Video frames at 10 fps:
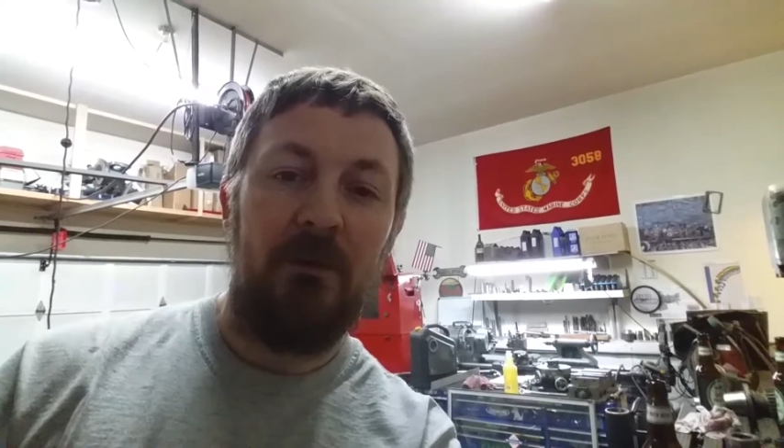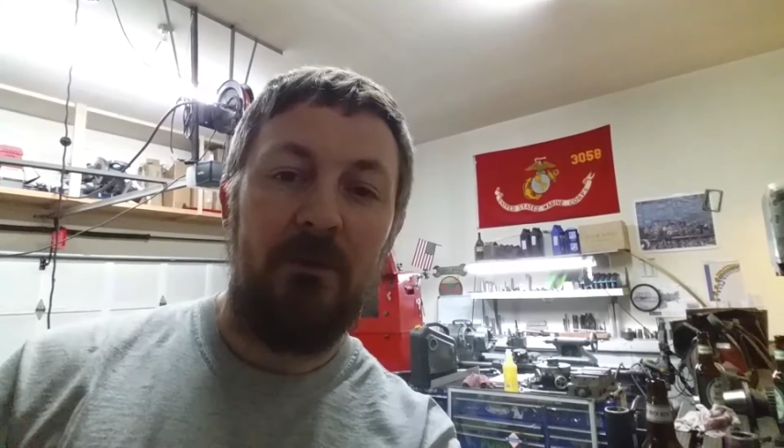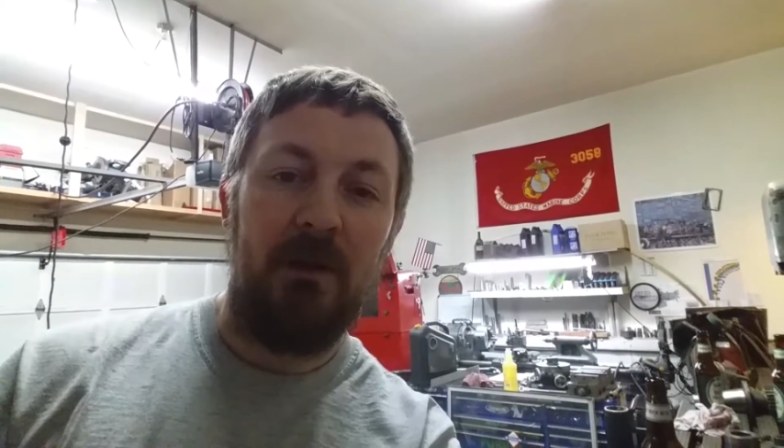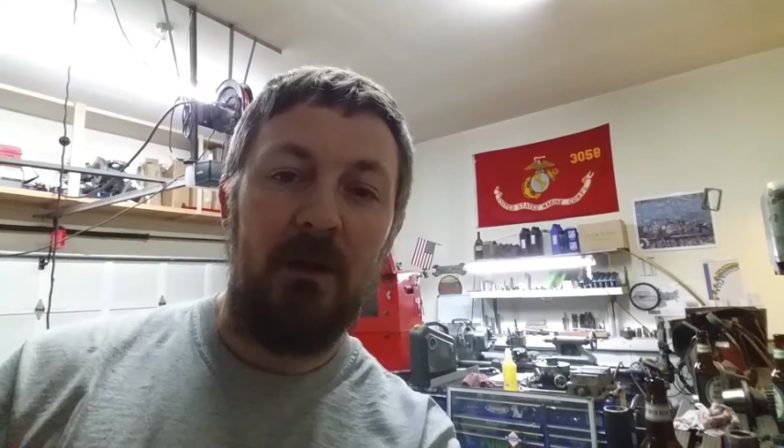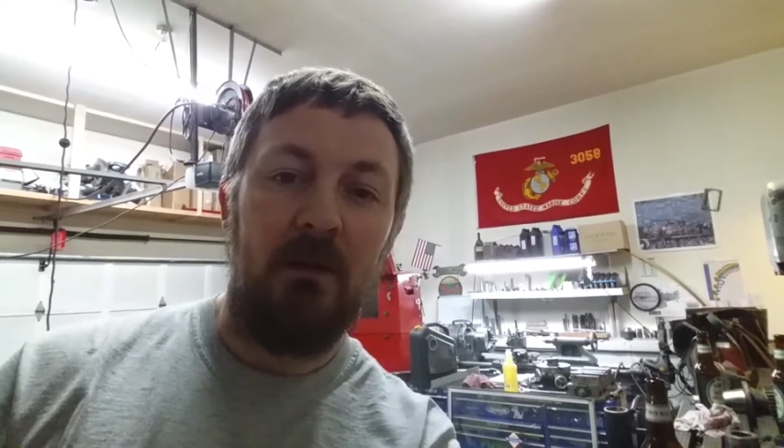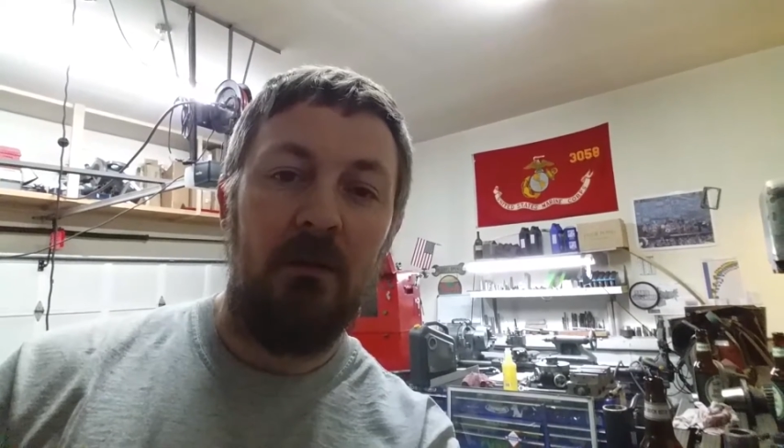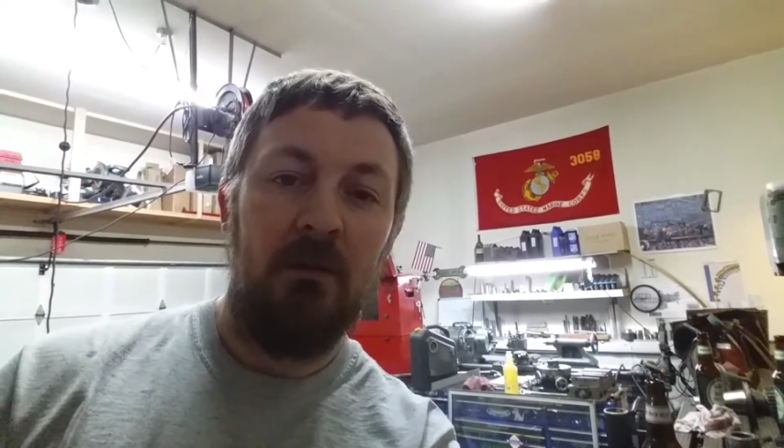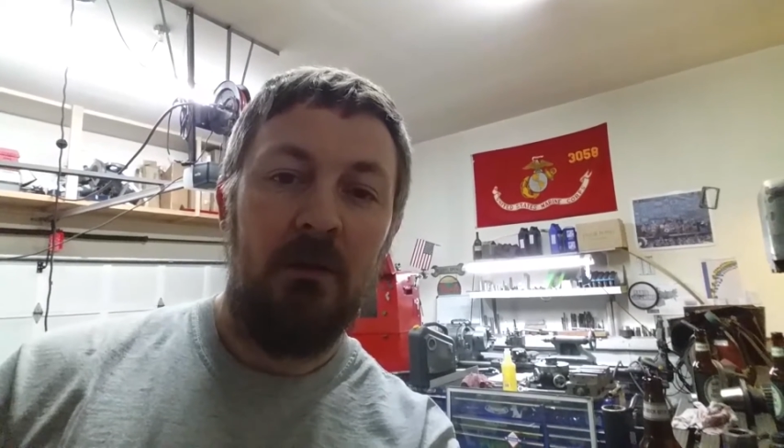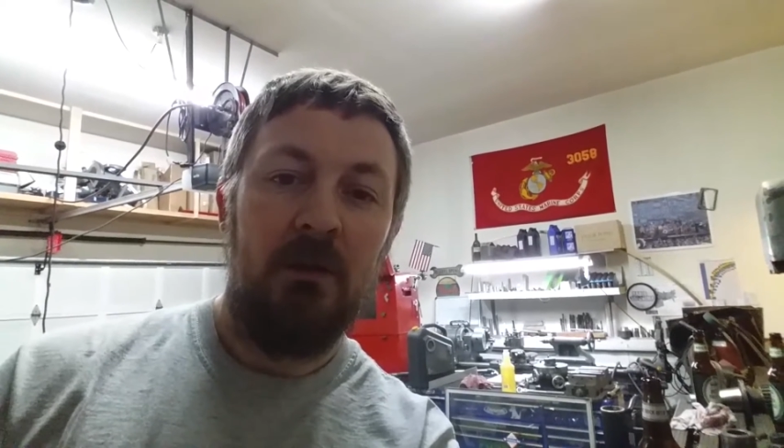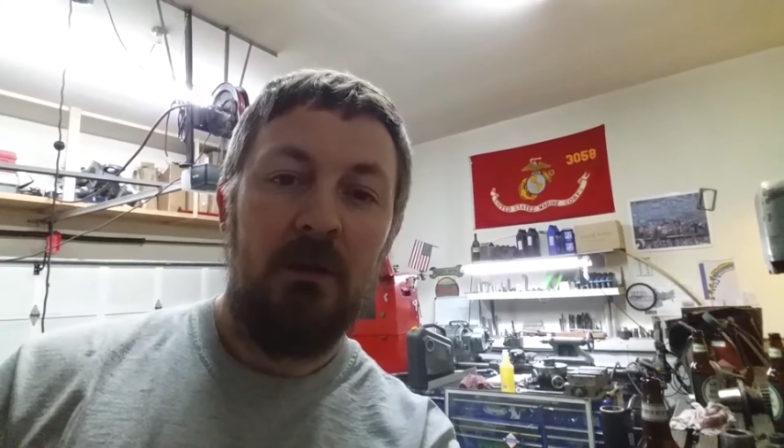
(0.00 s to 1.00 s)
style,
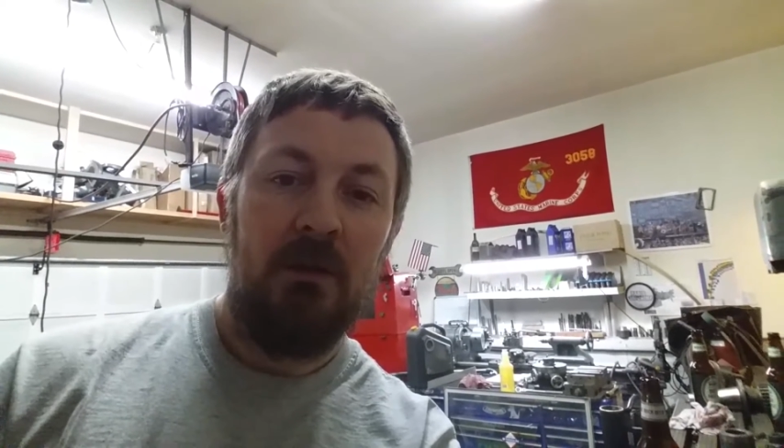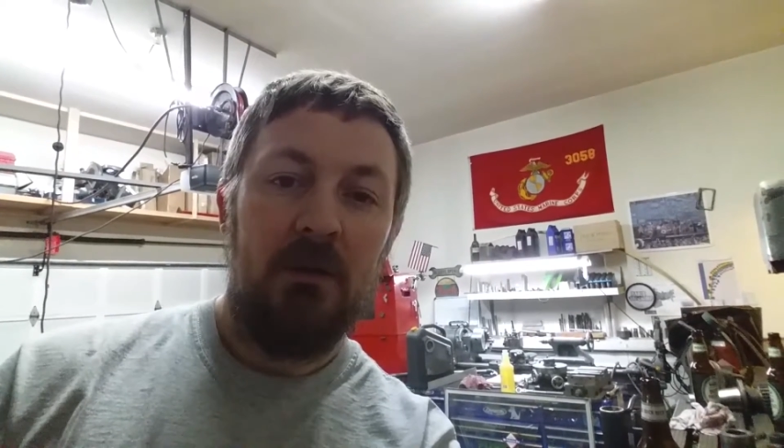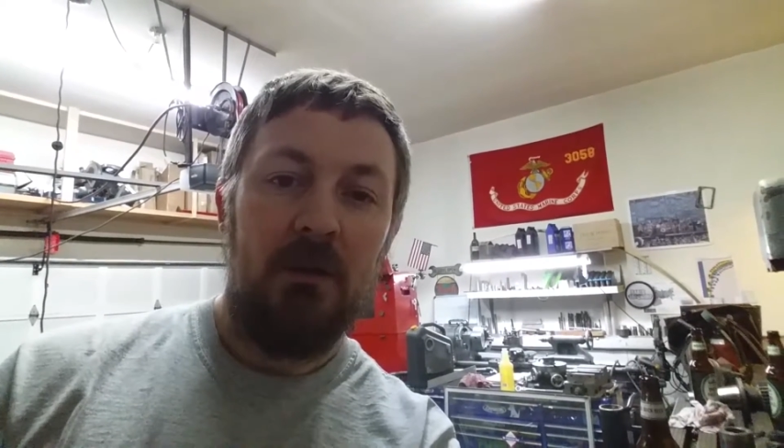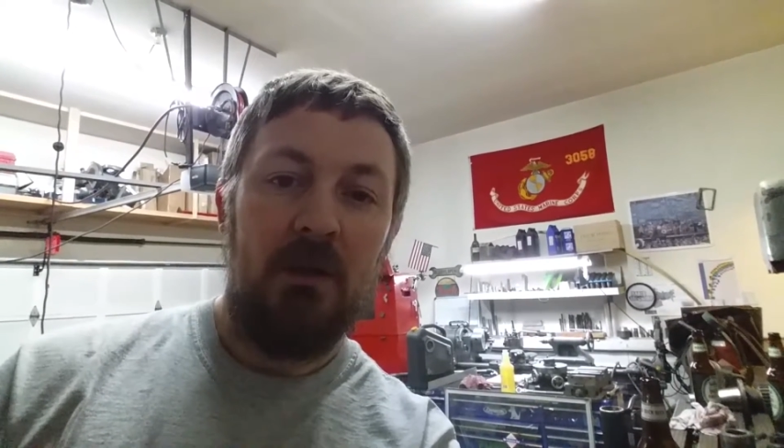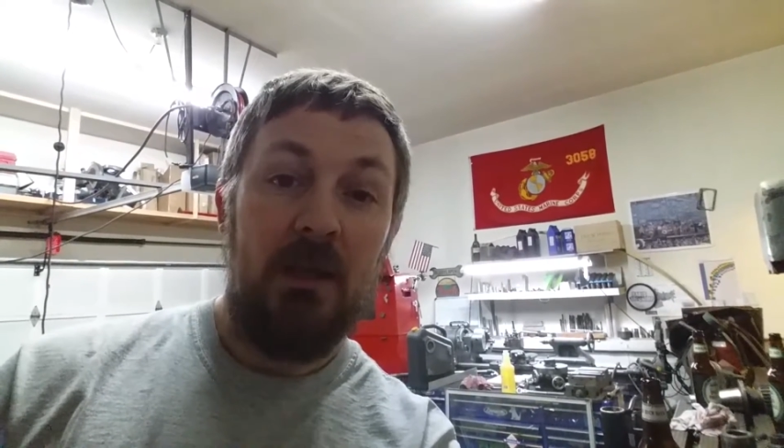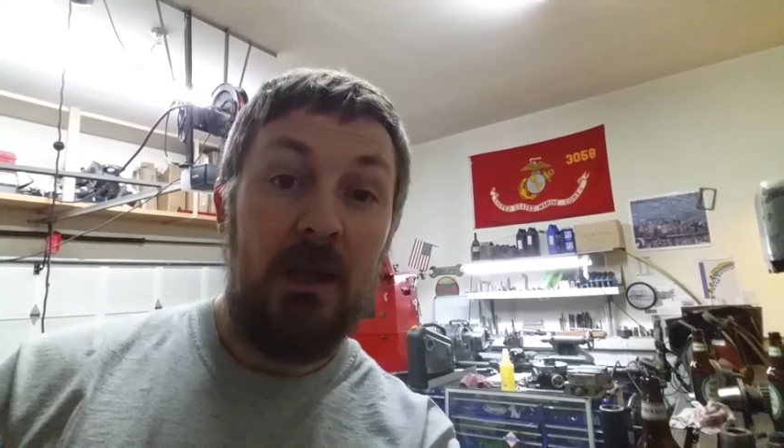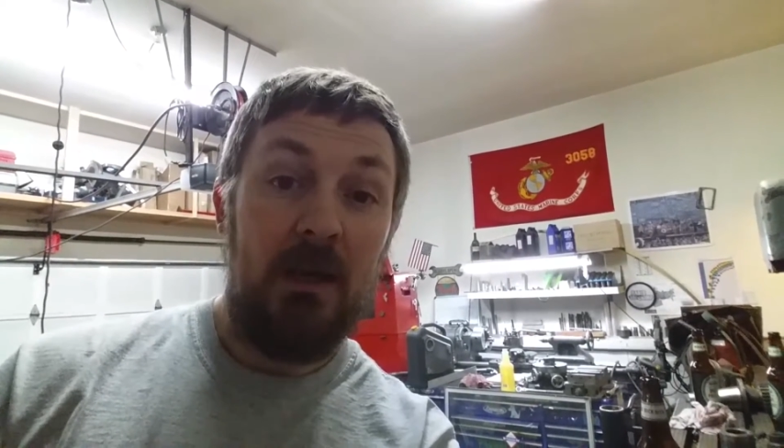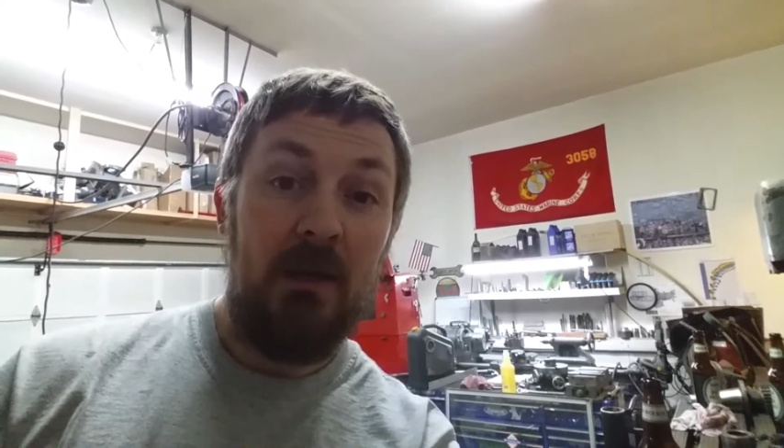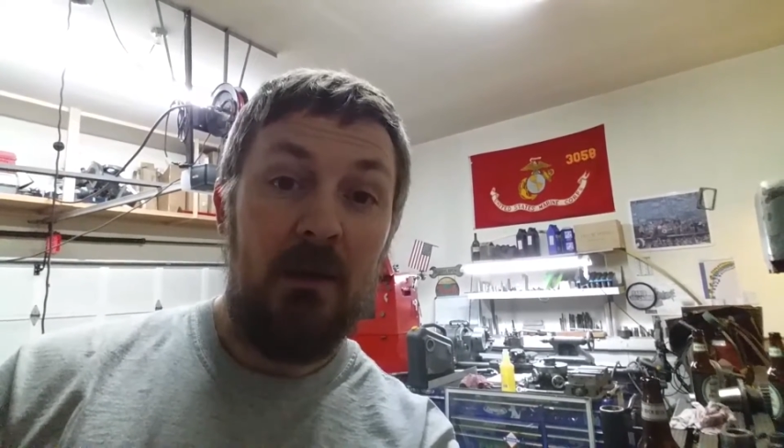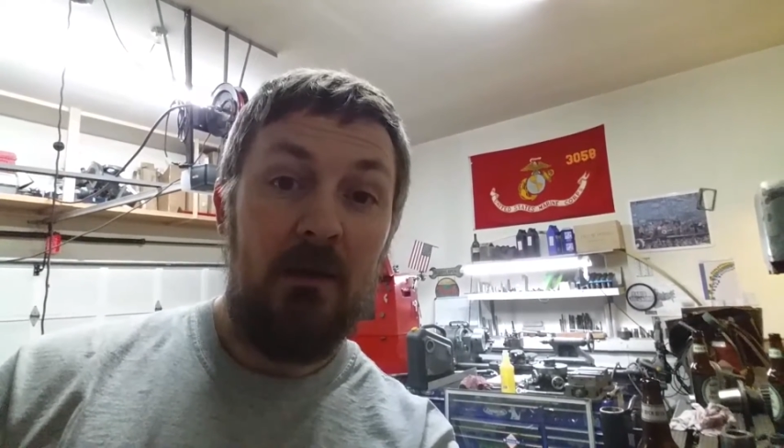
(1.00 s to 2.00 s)

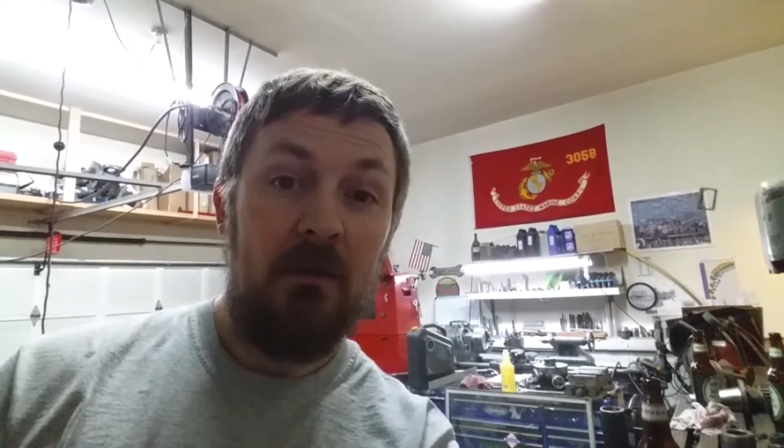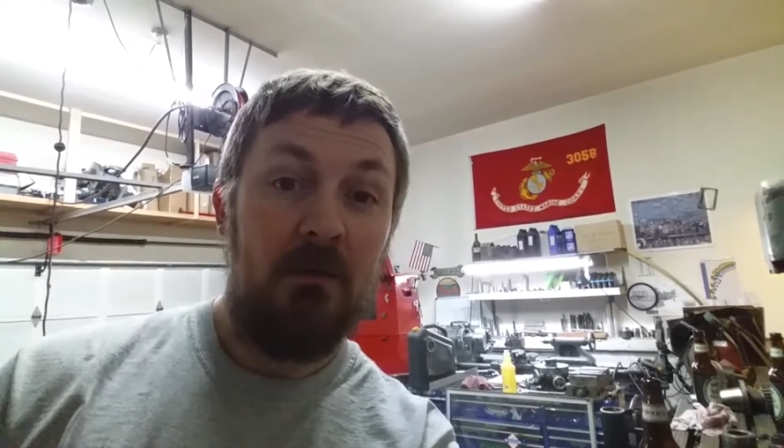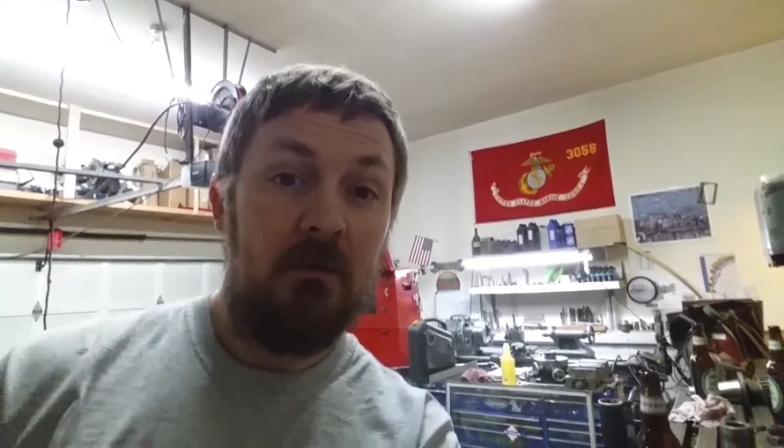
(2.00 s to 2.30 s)
unedited,